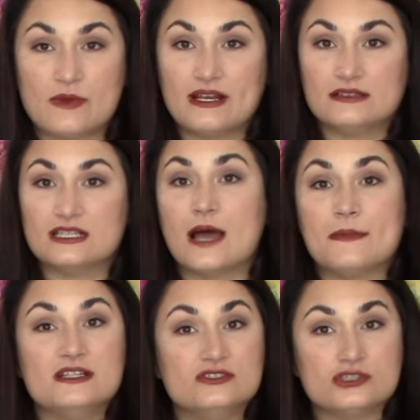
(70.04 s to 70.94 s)
right on
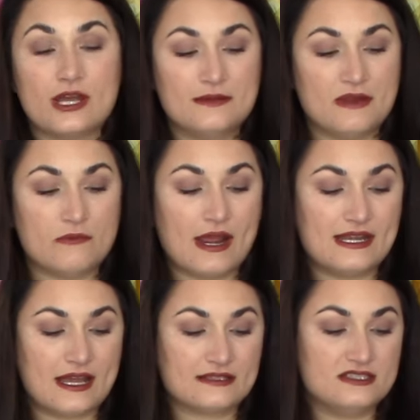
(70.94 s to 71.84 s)
top. I do try to be right
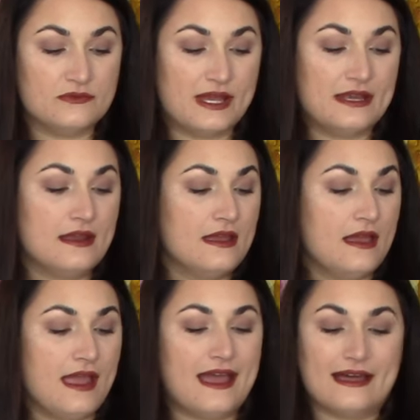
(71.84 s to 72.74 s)
next to it,
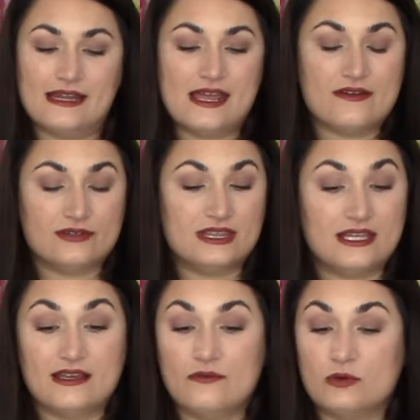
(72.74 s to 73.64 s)
and
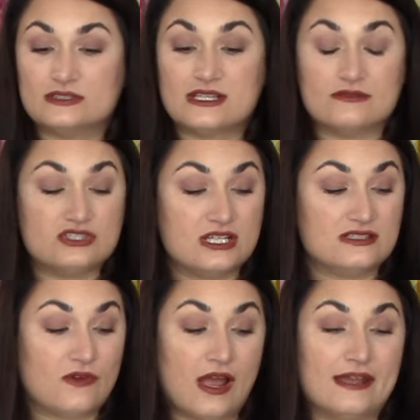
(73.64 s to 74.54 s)
everything works out
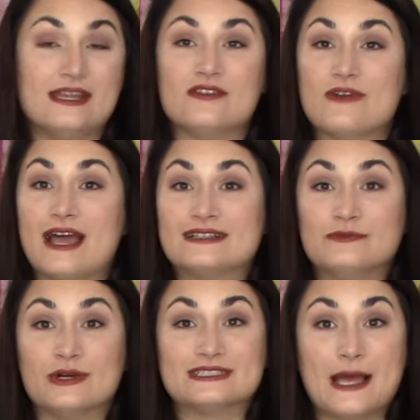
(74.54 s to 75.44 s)
just fine. In fact, it
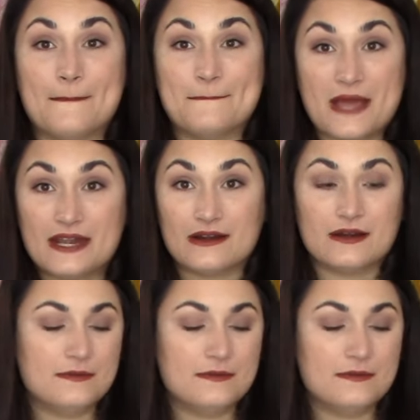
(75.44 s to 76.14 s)
works out better